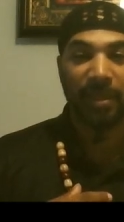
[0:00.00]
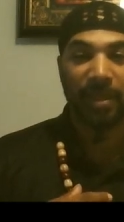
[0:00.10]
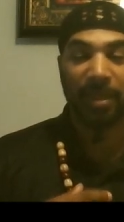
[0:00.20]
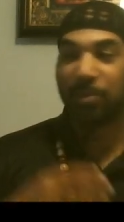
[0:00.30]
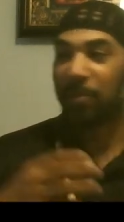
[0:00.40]

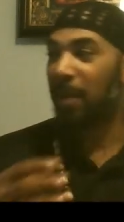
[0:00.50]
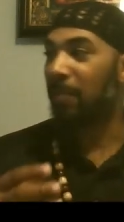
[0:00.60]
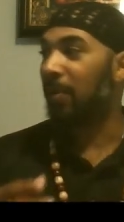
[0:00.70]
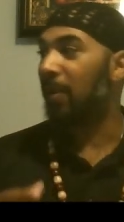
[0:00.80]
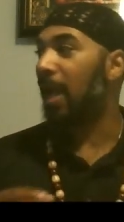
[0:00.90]
Because
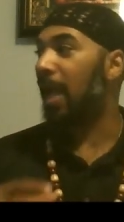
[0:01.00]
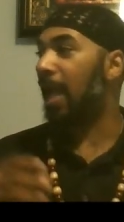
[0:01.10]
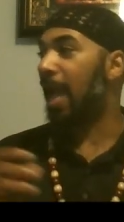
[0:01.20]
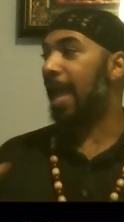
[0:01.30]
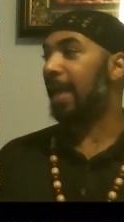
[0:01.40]
remember, in
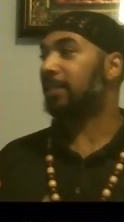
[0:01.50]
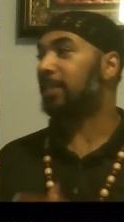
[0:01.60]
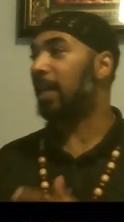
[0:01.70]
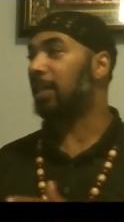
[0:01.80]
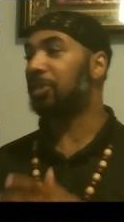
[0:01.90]
Acts
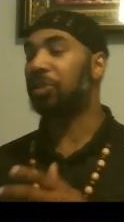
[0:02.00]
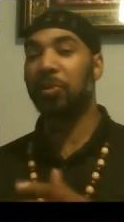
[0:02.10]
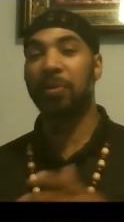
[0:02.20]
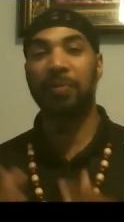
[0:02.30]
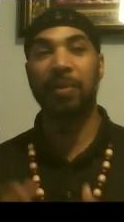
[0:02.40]
chapter
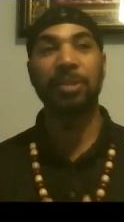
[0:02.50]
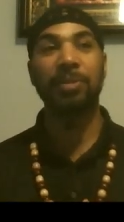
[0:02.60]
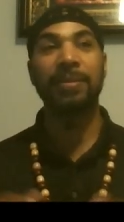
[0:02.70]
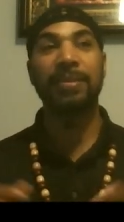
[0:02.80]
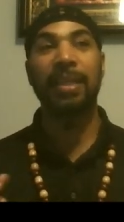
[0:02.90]
2 and
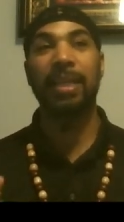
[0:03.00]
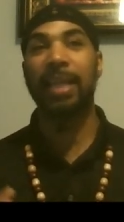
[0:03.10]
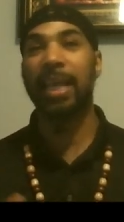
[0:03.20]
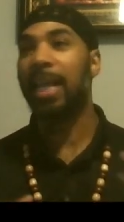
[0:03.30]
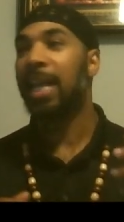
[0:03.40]
4:2, it said
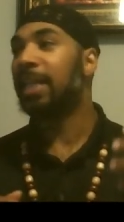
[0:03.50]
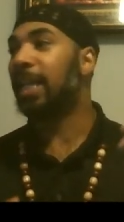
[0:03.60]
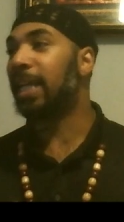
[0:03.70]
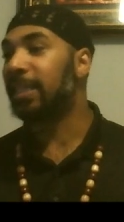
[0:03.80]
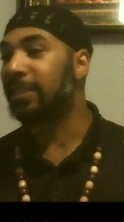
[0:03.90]
that
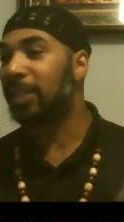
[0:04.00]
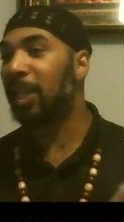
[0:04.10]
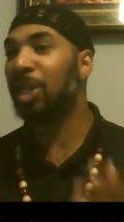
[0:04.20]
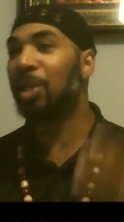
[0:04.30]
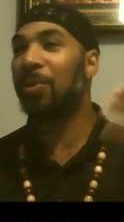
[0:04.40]
they
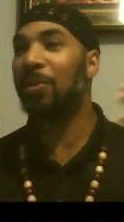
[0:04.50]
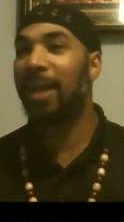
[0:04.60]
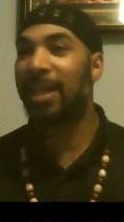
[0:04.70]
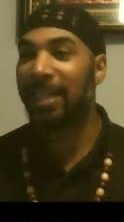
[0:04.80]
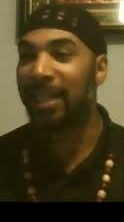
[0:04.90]
continue
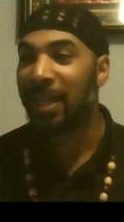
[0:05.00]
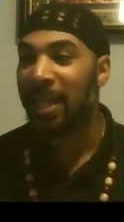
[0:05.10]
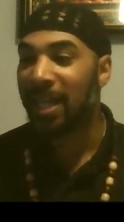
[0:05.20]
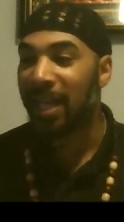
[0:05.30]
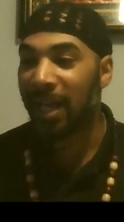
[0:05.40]
in the
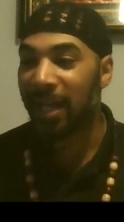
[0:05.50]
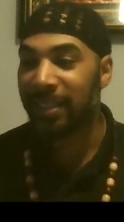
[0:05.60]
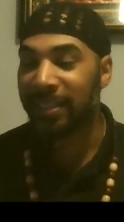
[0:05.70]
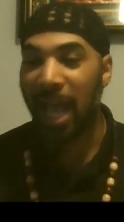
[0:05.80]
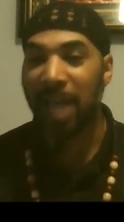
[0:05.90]

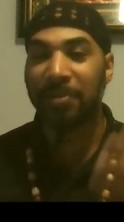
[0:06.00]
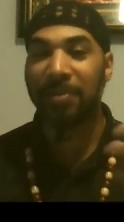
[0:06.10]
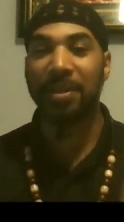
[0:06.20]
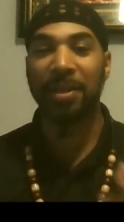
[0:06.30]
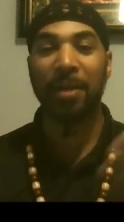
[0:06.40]

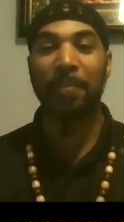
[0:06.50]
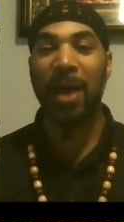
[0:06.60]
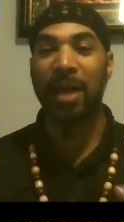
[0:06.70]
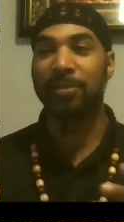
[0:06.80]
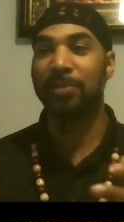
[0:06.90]
doctrine of the
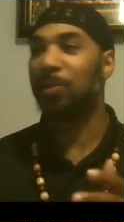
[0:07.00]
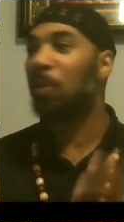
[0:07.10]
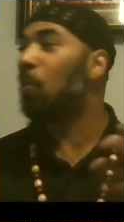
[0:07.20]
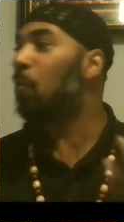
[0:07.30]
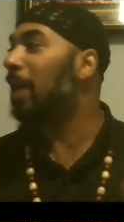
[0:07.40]
apostles.
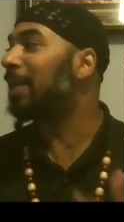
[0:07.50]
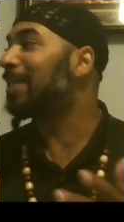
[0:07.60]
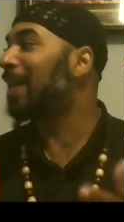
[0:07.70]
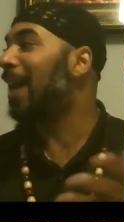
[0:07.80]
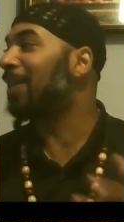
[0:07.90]

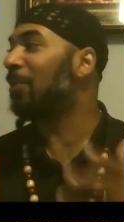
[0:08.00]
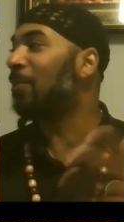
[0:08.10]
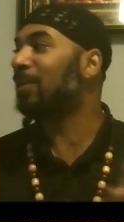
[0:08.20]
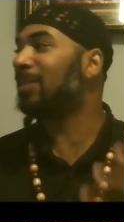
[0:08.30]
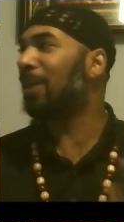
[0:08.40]
What
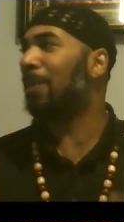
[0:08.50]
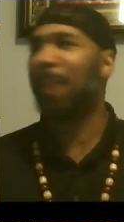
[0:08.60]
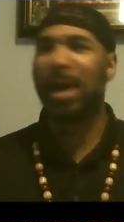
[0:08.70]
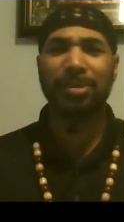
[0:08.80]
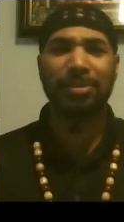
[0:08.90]
doctrine was the
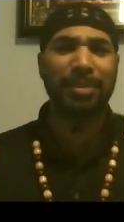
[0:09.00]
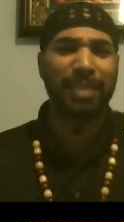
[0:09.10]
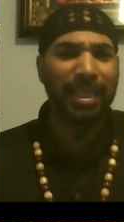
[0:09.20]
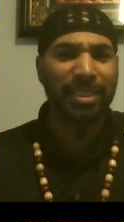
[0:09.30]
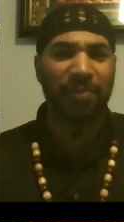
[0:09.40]
apostles
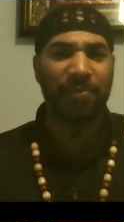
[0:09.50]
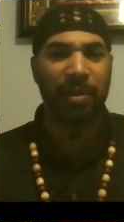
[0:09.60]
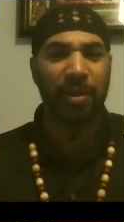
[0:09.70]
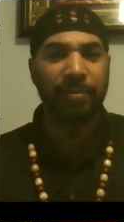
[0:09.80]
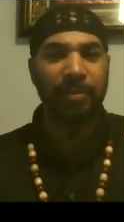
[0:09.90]
teaching
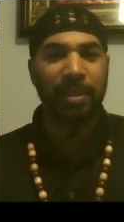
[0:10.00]
from?